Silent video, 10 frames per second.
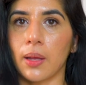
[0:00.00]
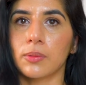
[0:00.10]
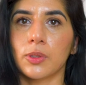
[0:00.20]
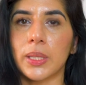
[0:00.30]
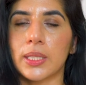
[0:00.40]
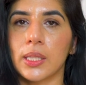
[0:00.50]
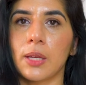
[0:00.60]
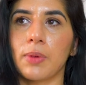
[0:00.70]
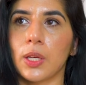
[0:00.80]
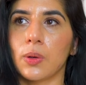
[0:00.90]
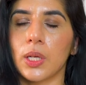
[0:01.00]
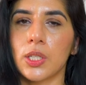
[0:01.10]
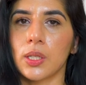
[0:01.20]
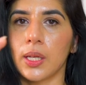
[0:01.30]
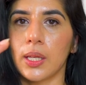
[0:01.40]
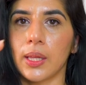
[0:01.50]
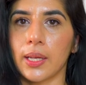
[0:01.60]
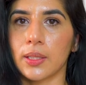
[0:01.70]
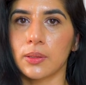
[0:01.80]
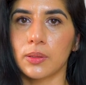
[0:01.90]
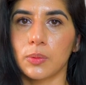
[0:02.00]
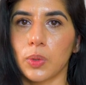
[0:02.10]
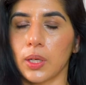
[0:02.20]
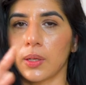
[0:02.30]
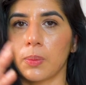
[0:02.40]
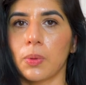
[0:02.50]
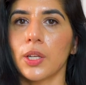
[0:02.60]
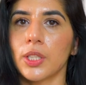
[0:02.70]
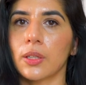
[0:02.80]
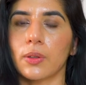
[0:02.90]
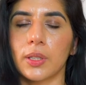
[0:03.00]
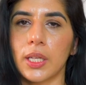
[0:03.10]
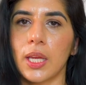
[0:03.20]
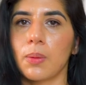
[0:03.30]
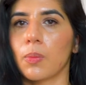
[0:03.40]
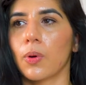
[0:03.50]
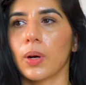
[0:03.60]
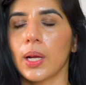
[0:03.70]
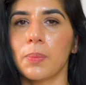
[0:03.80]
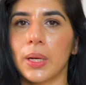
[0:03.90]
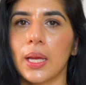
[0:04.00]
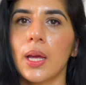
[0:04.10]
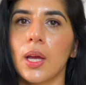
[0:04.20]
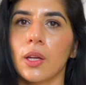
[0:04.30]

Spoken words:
so basically when you initially like work on a project or a team or a company,